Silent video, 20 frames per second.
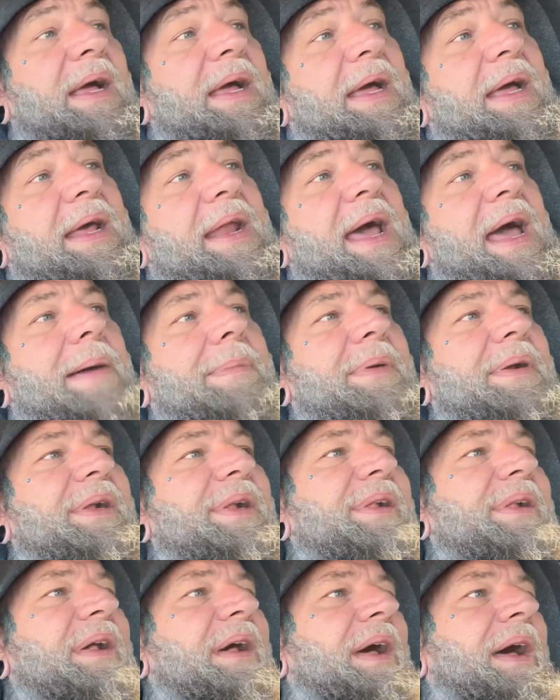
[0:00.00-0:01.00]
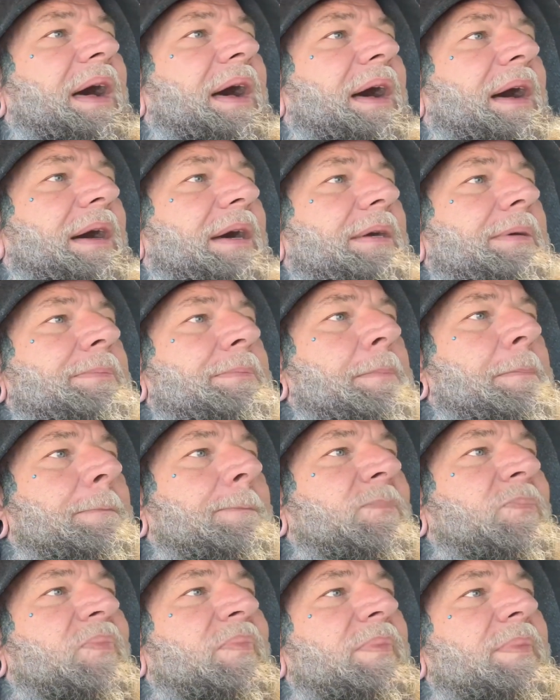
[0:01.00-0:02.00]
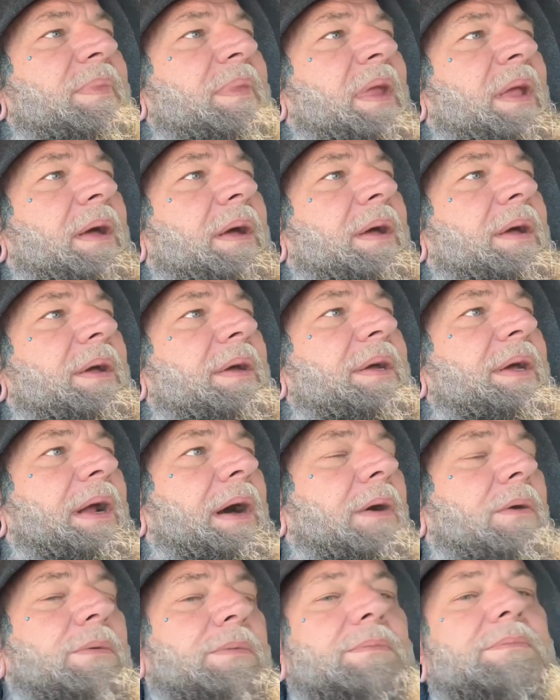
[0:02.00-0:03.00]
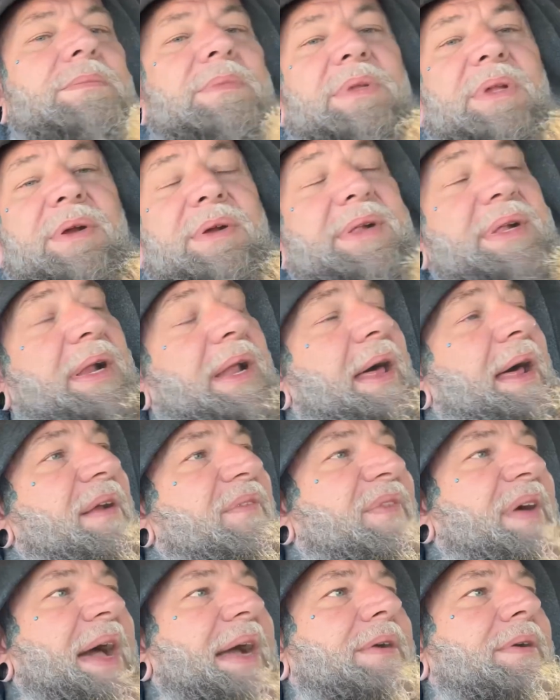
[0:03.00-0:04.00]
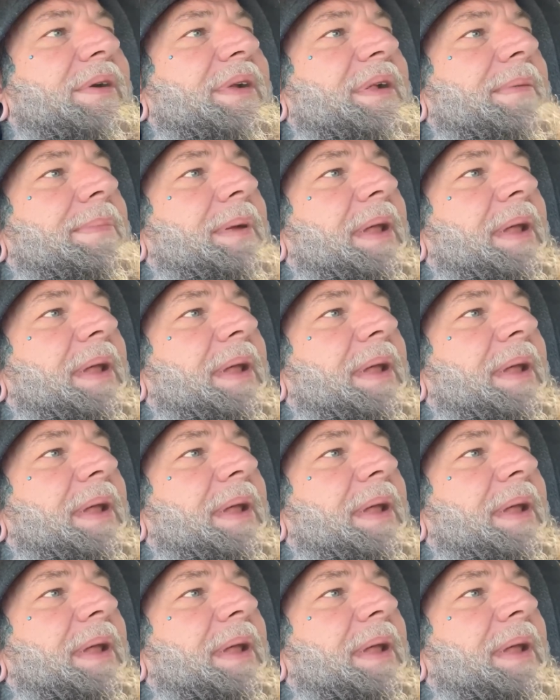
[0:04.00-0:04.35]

It happens. You know, there's a lot of factors that